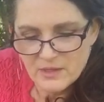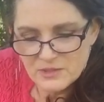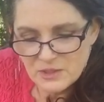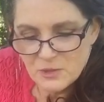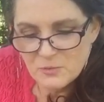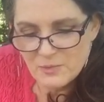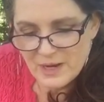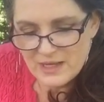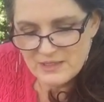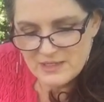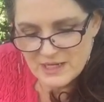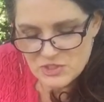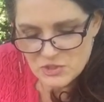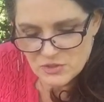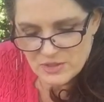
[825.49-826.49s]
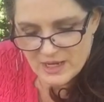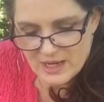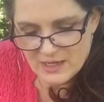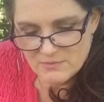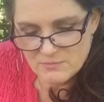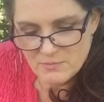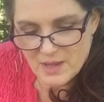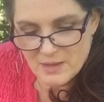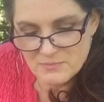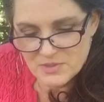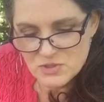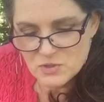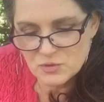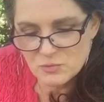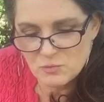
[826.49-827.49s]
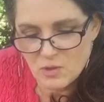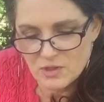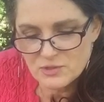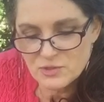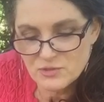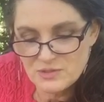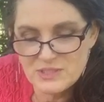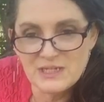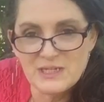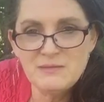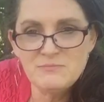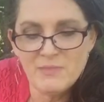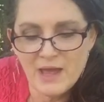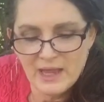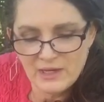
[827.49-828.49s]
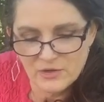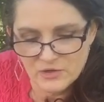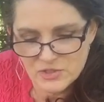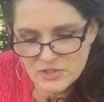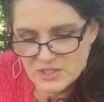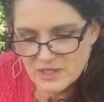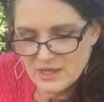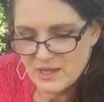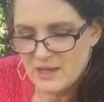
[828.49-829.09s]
you read yesterday by Mr. Walter Dean Myers.